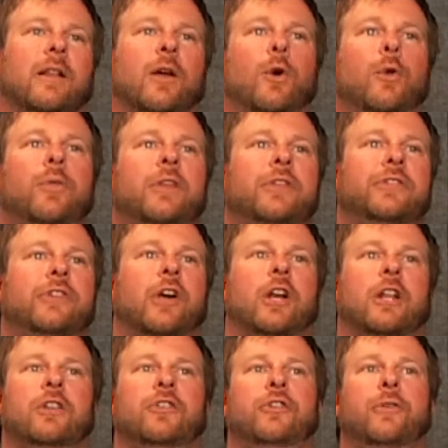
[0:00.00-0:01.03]
The whole thing
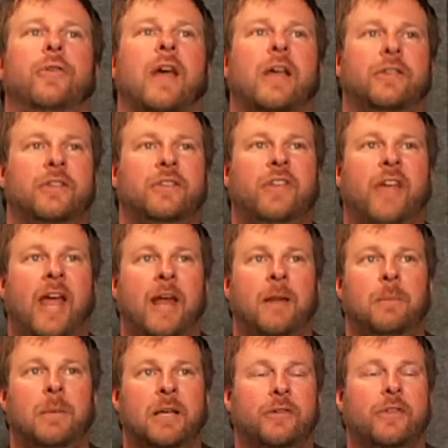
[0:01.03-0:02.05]
started in 2010
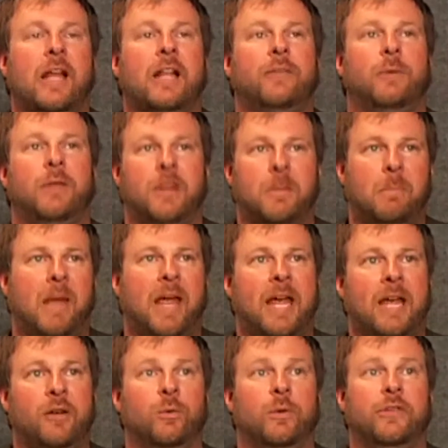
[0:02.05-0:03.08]
because that's when the
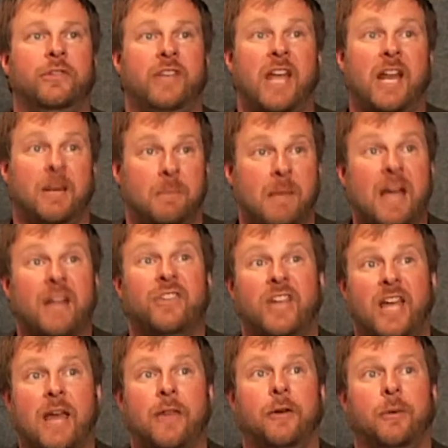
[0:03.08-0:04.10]
band was getting back
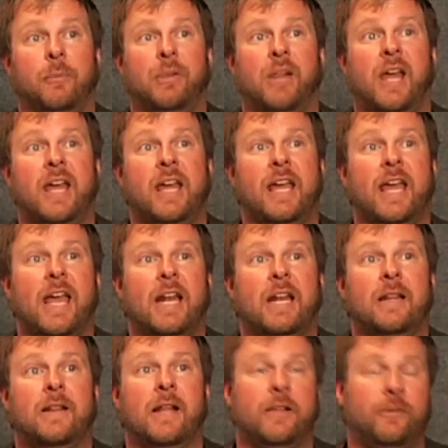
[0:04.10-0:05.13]
together to play again,
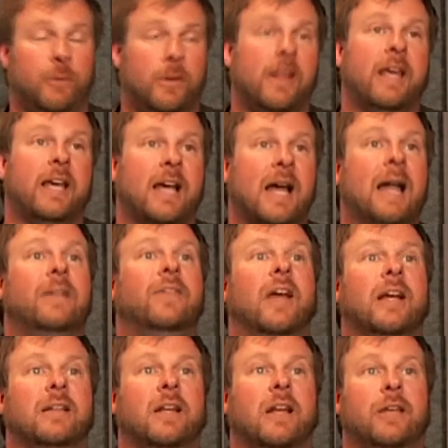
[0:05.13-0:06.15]
and that's when they
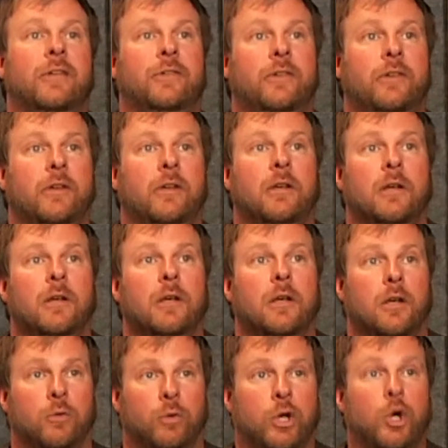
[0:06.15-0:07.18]
contacted us to
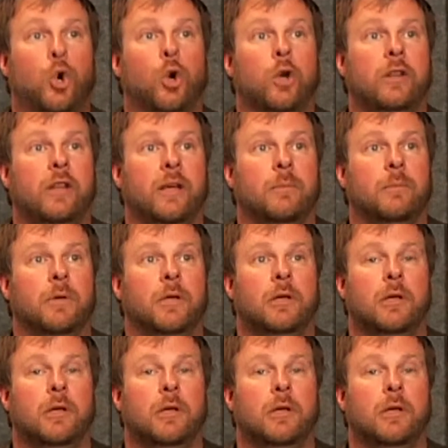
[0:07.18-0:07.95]
record them.